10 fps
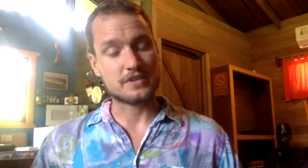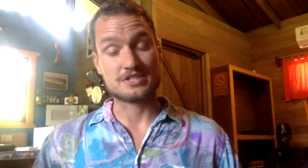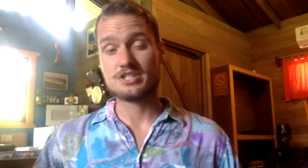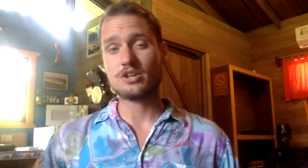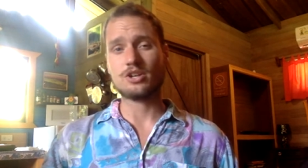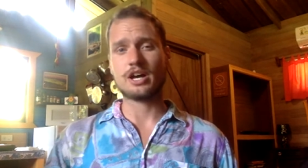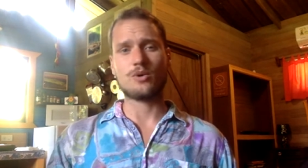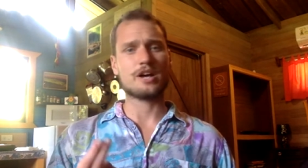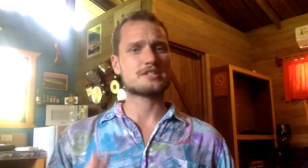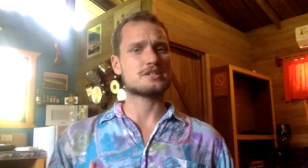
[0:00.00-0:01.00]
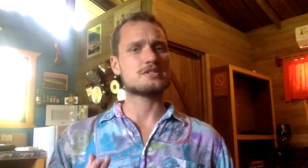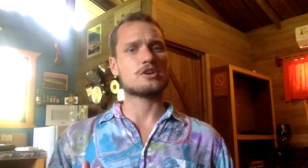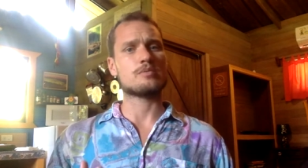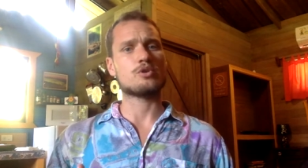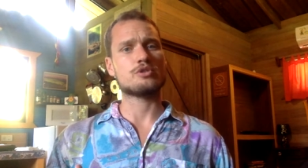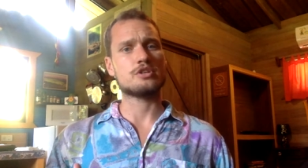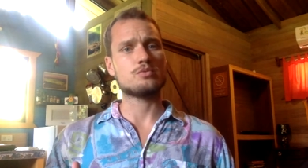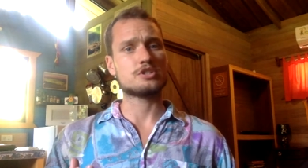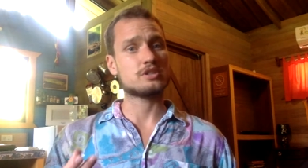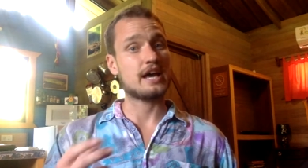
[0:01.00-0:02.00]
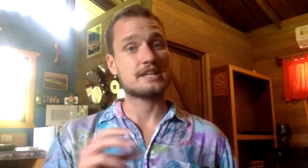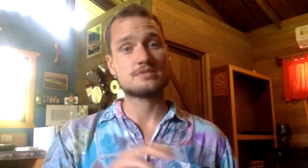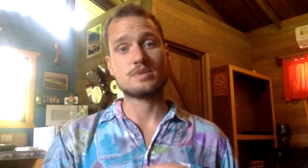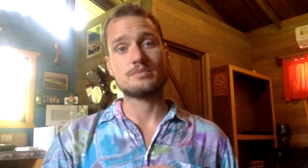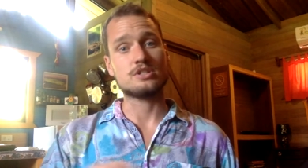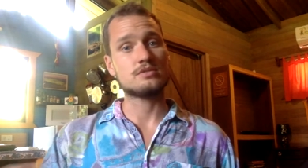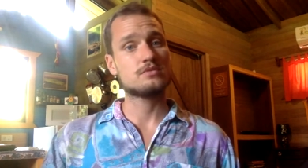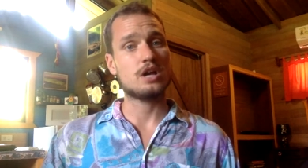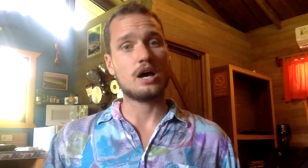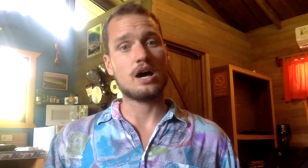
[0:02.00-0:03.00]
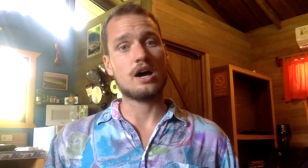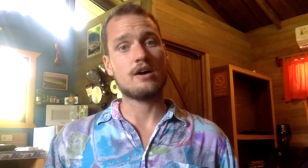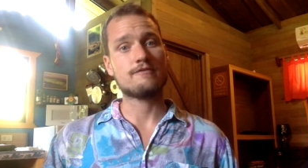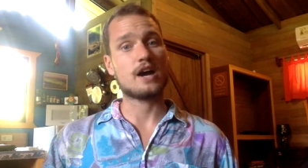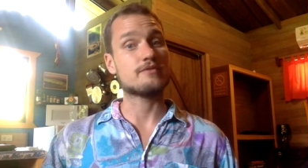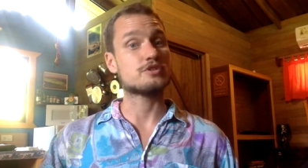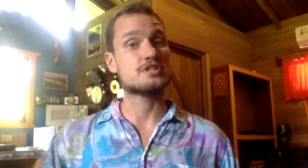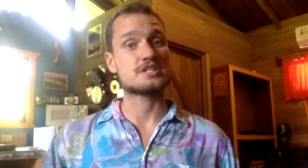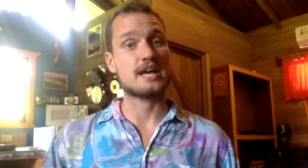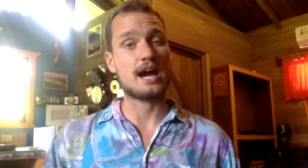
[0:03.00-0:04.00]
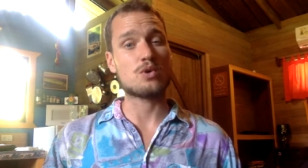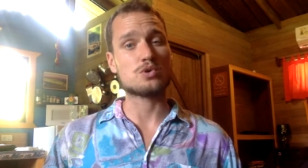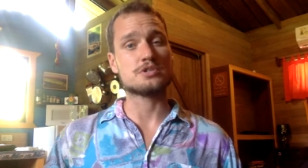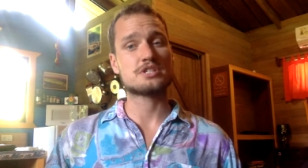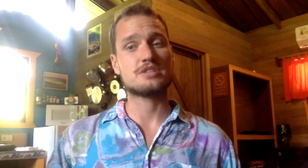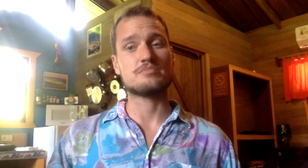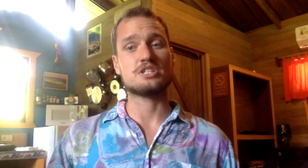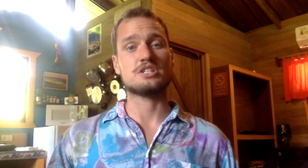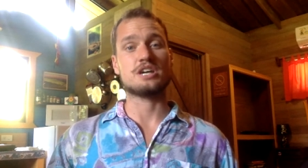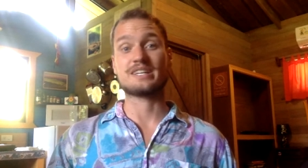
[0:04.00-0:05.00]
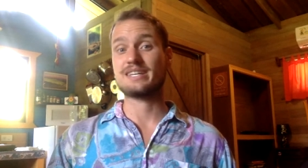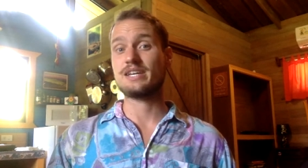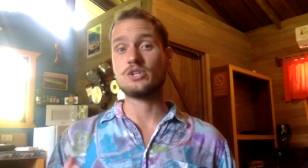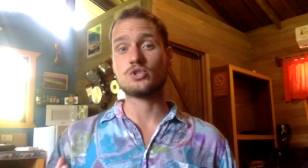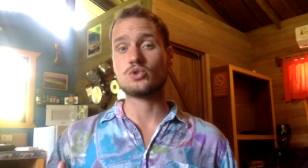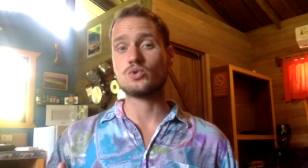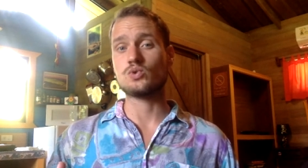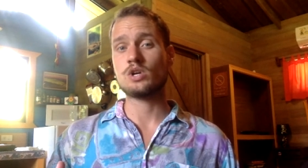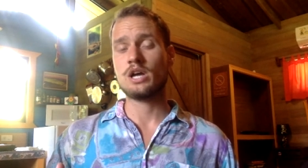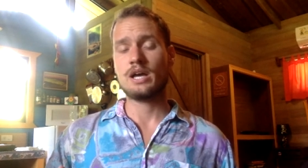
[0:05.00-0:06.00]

a single ayahuasca ceremony, which lasts maybe uh, five or six hours, can be akin to